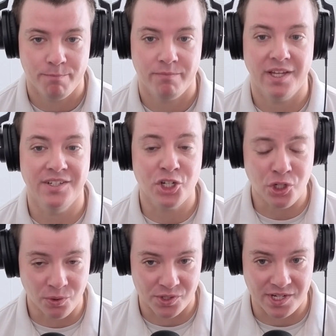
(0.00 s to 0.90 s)

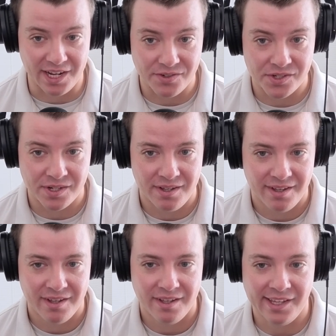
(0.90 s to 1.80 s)
Additional states,
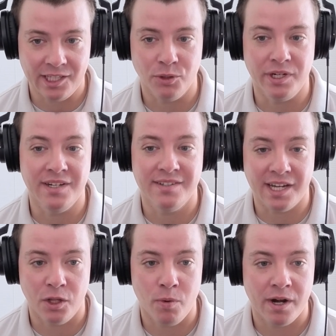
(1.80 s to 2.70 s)
including
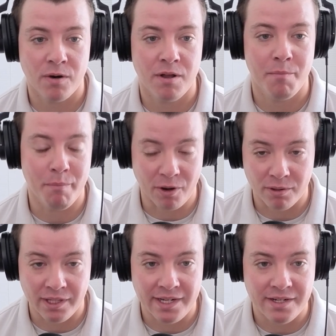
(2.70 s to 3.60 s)
Delaware,
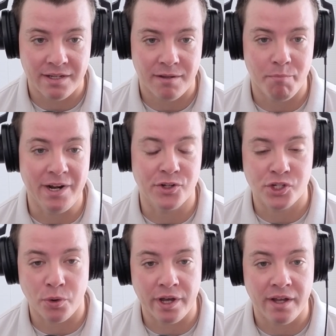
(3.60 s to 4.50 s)
Maryland,
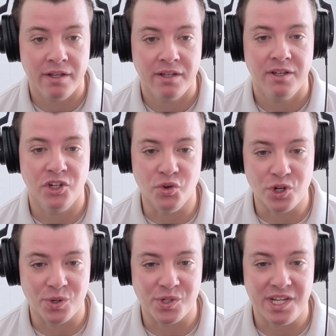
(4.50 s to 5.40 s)
Minnesota, New
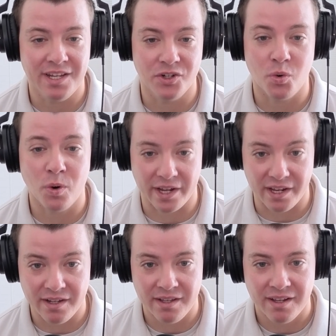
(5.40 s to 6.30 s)
Jersey, and
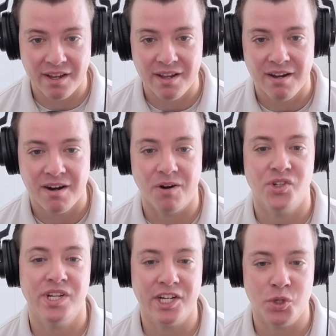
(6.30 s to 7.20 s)
Oregon, are
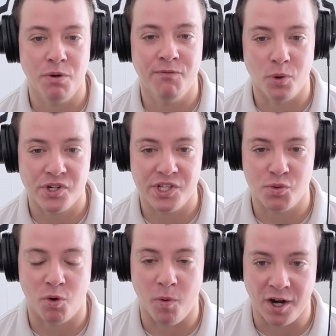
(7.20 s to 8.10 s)
set to enforce this
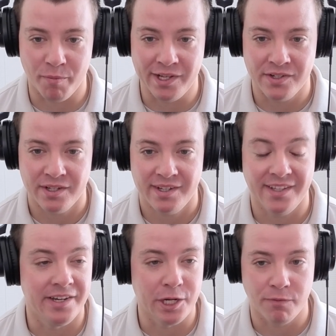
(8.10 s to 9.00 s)
requirement
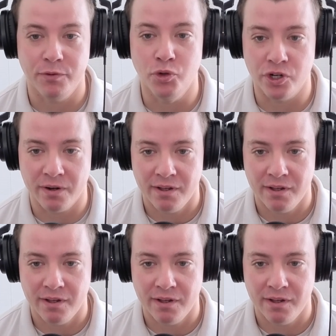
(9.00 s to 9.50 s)
in the near future.